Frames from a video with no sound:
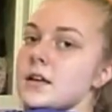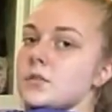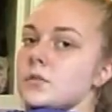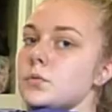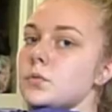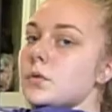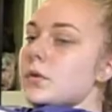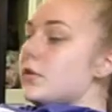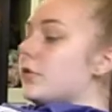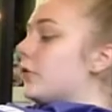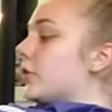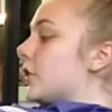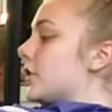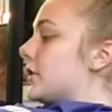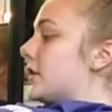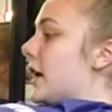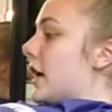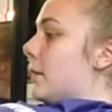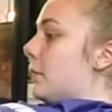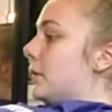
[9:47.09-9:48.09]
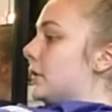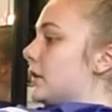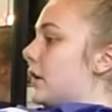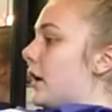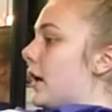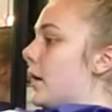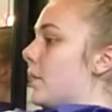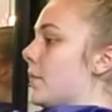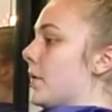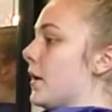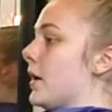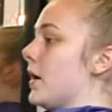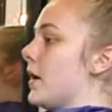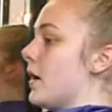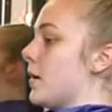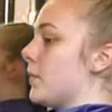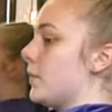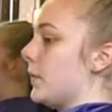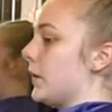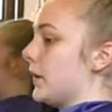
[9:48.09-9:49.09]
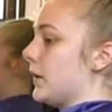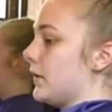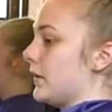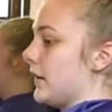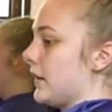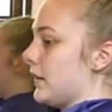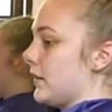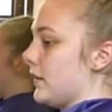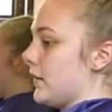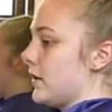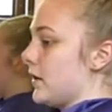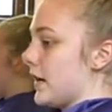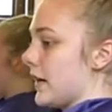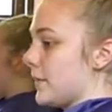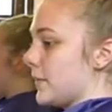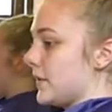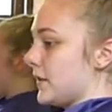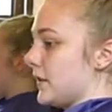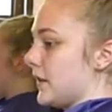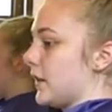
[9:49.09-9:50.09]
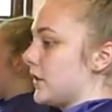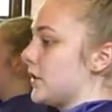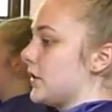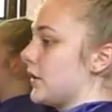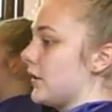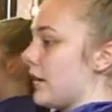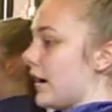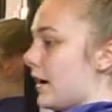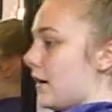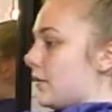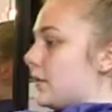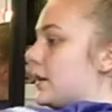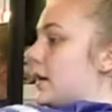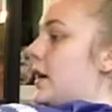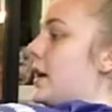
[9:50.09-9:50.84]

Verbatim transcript: into a reverse tabletop, bring your, your hips to touch the ground,